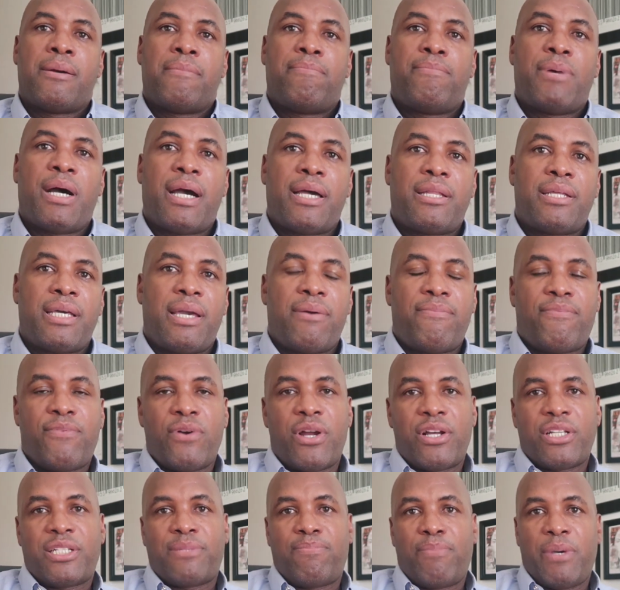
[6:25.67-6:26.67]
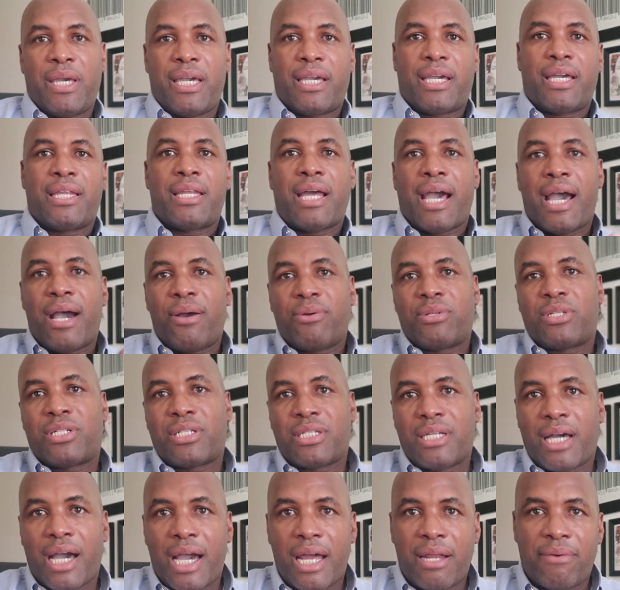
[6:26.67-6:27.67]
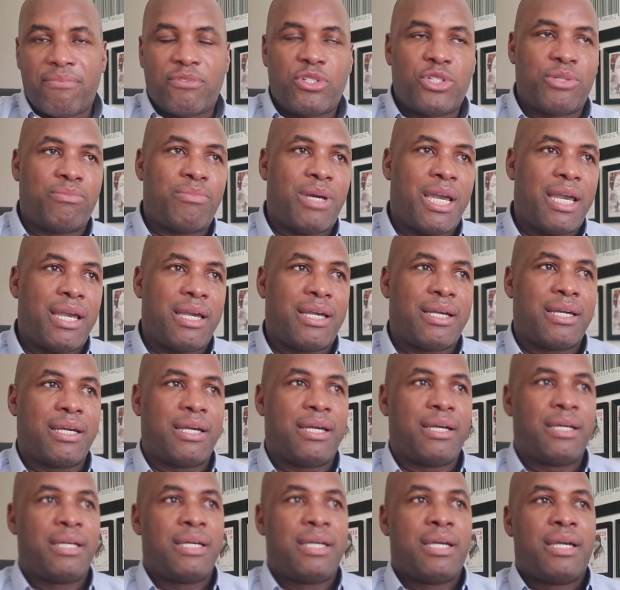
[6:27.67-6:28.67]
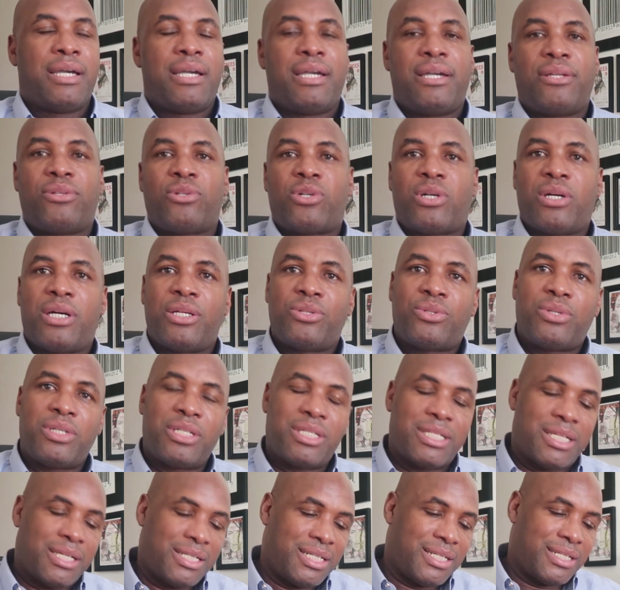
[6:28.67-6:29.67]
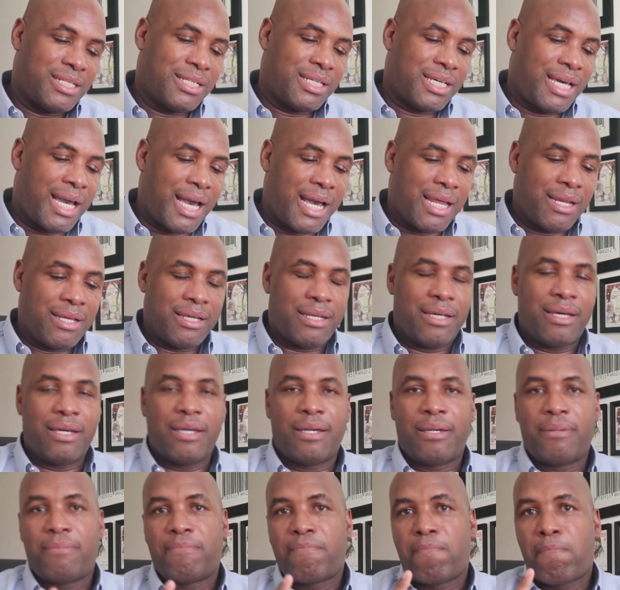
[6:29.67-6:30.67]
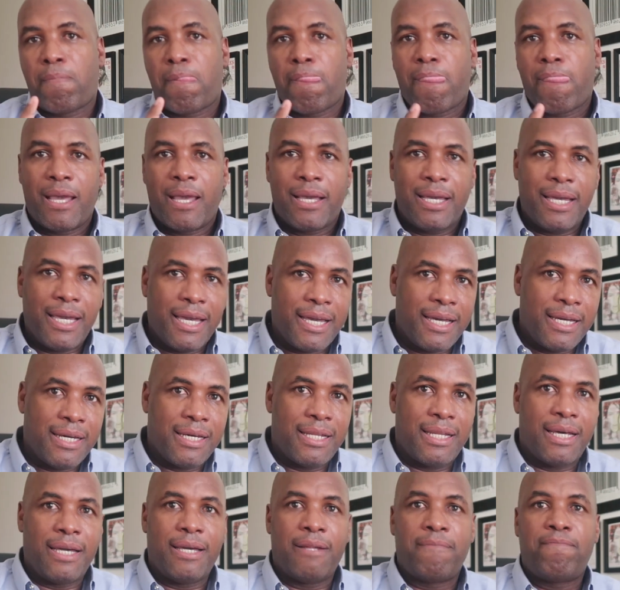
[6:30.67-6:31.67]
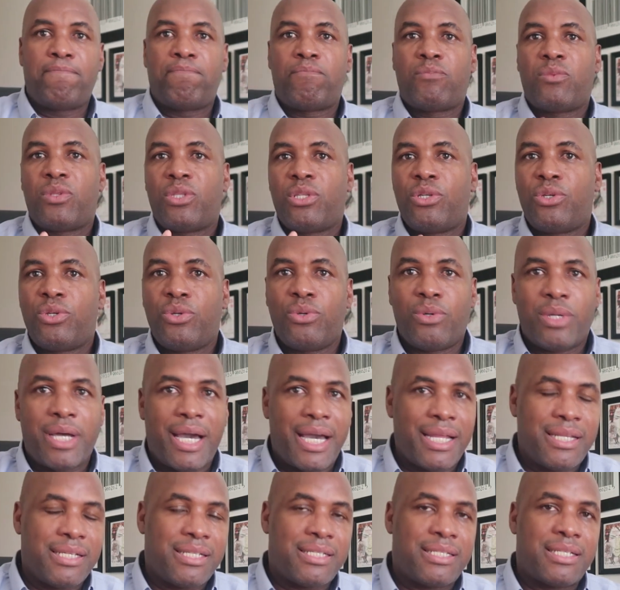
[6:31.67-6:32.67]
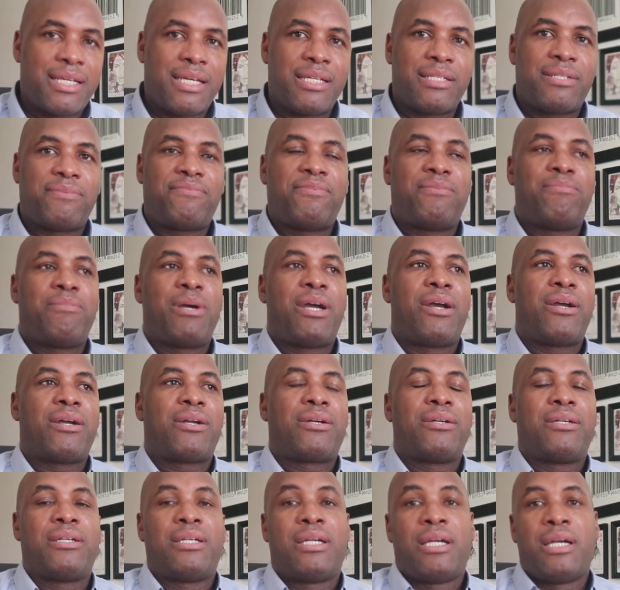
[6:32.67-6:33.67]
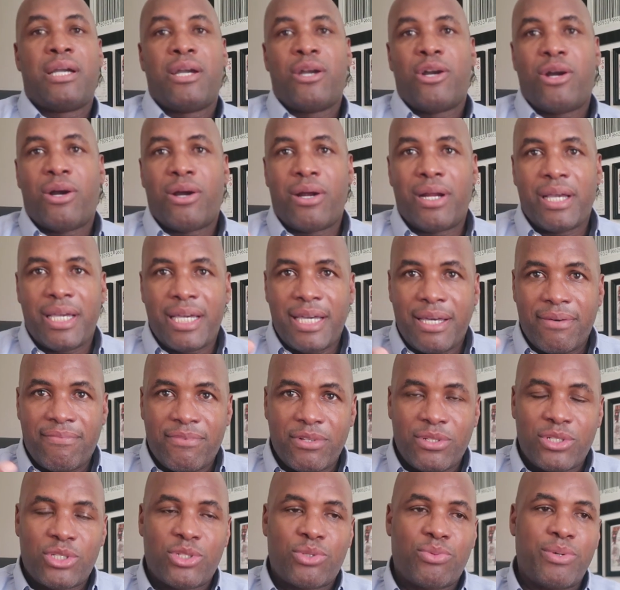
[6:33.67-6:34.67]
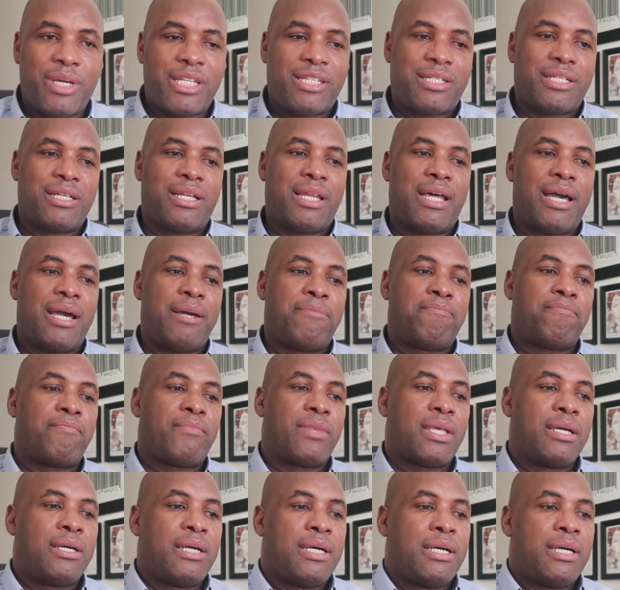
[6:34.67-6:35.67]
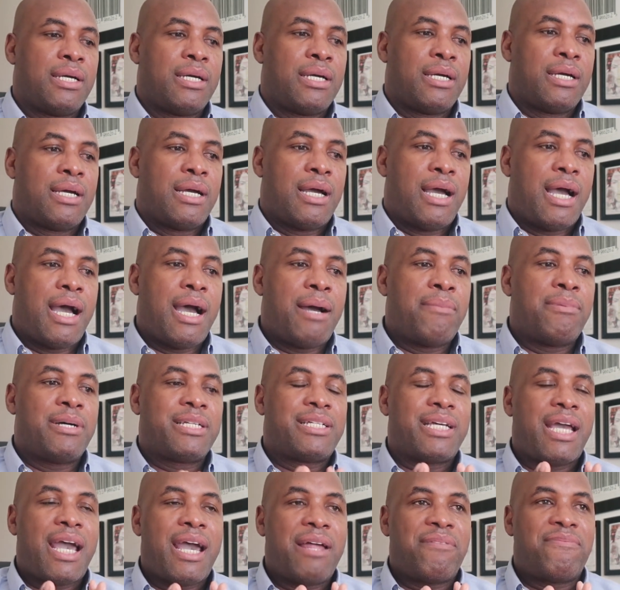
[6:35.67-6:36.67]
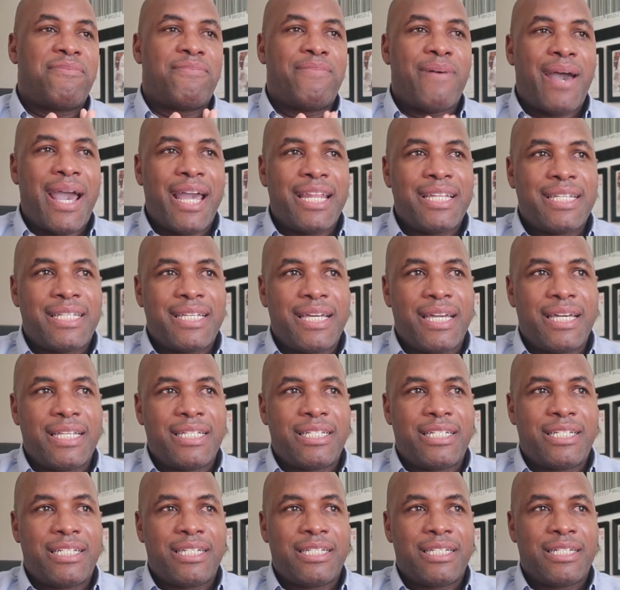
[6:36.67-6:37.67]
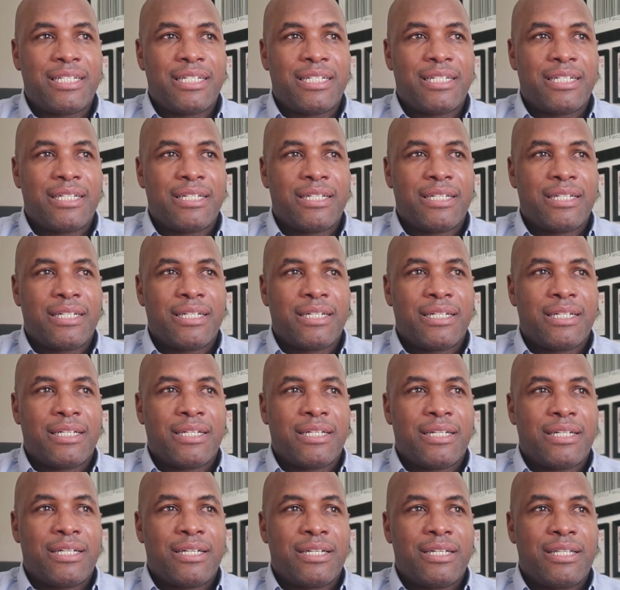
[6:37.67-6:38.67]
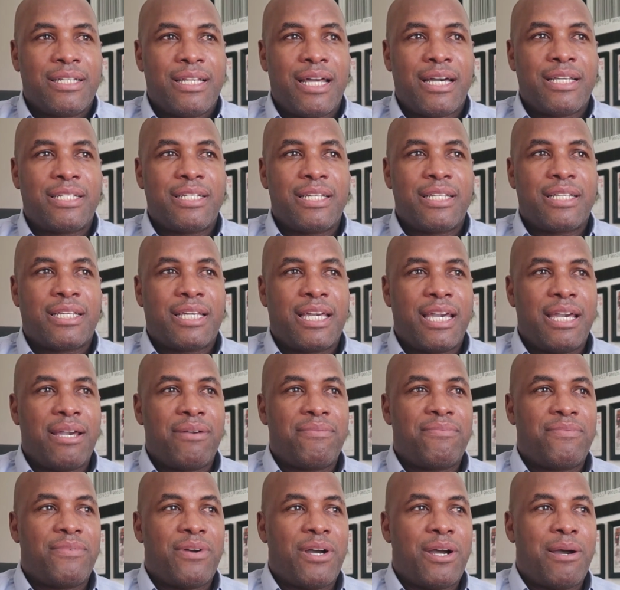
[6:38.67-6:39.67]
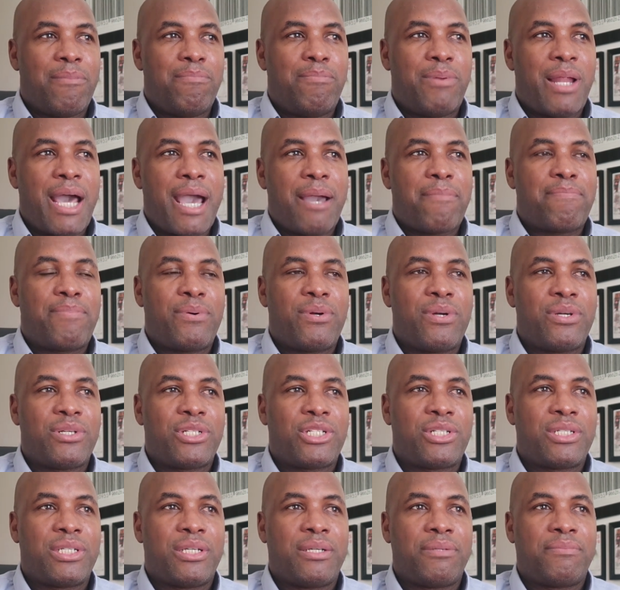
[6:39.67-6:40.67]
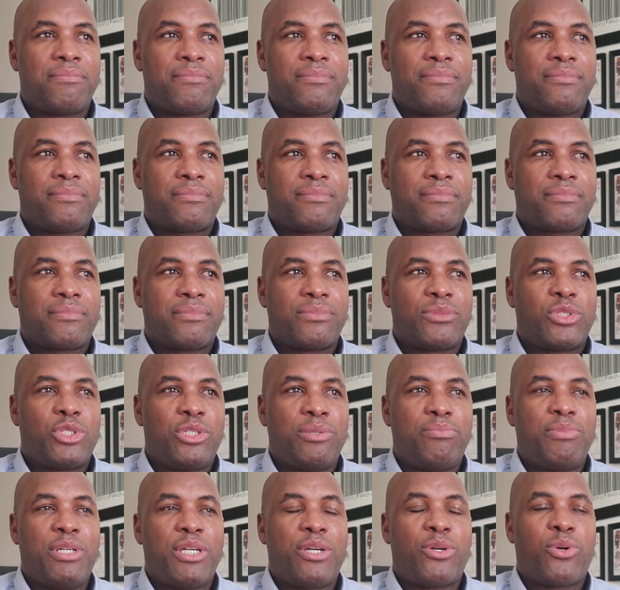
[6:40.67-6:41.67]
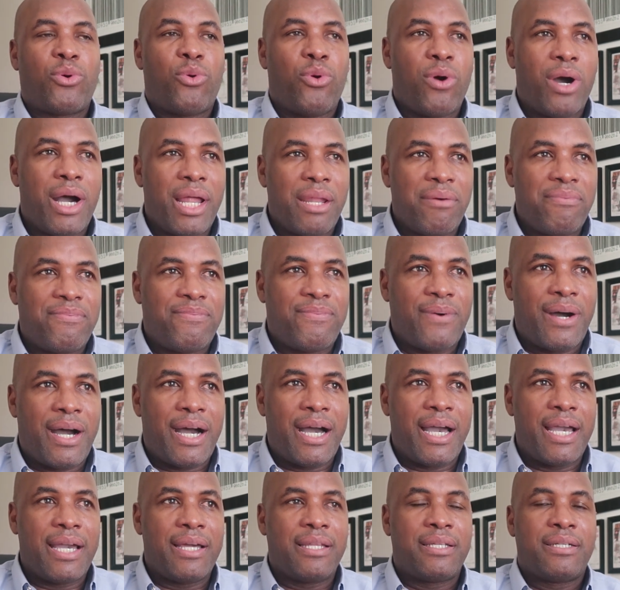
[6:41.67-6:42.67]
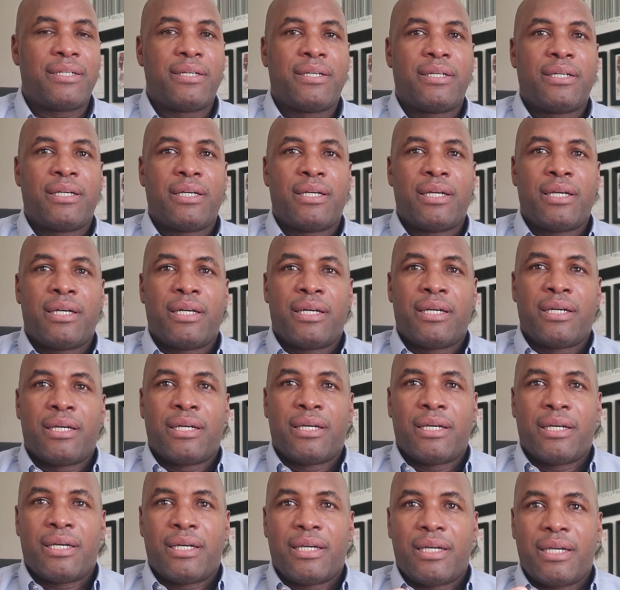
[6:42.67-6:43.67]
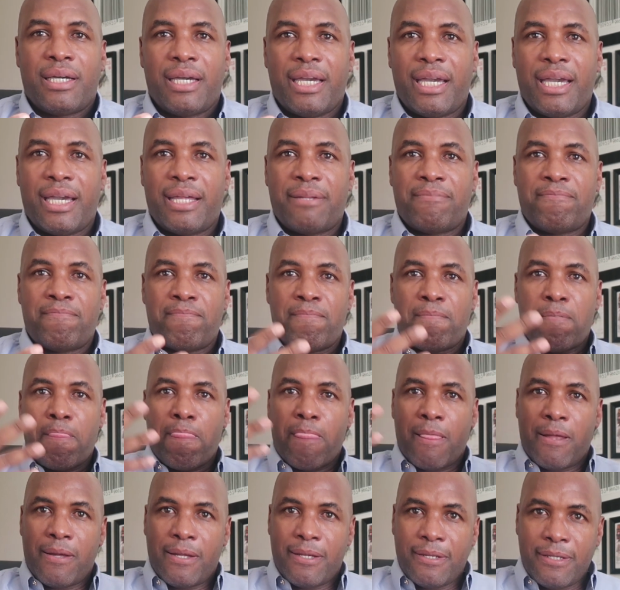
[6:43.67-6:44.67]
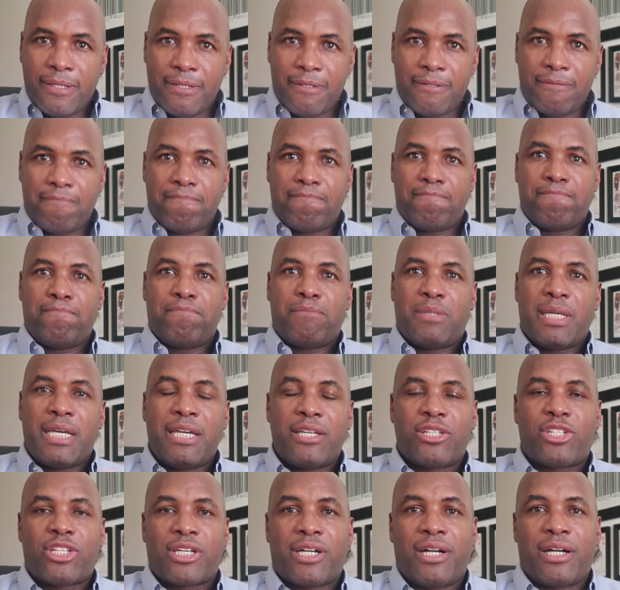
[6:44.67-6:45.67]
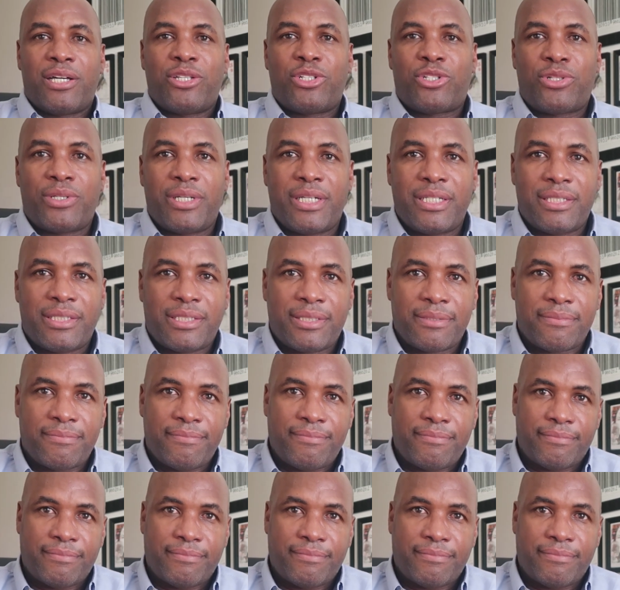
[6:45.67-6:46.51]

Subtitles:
But if we're speaking outside of Jamaica, in countries such as Canada, England, the United States of America, or even Switzerland, how much advantage does it give a black person to be qualified in these countries?